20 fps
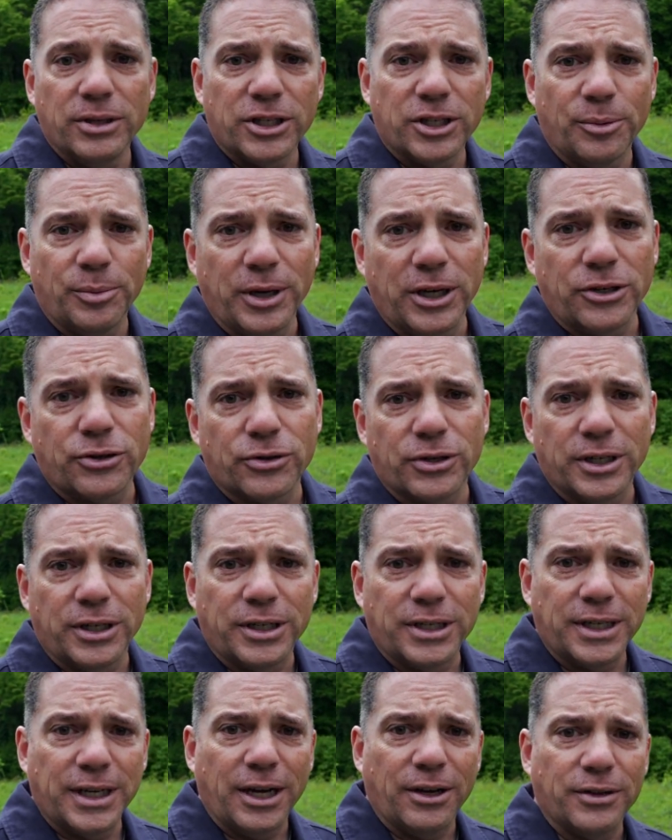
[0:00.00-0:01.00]
this will be interesting to
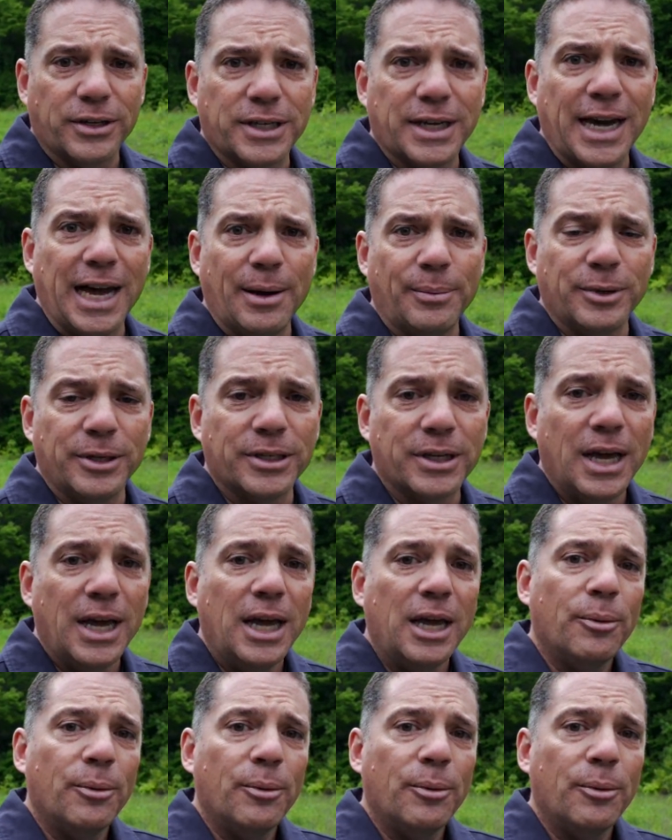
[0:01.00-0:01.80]
see how this happens.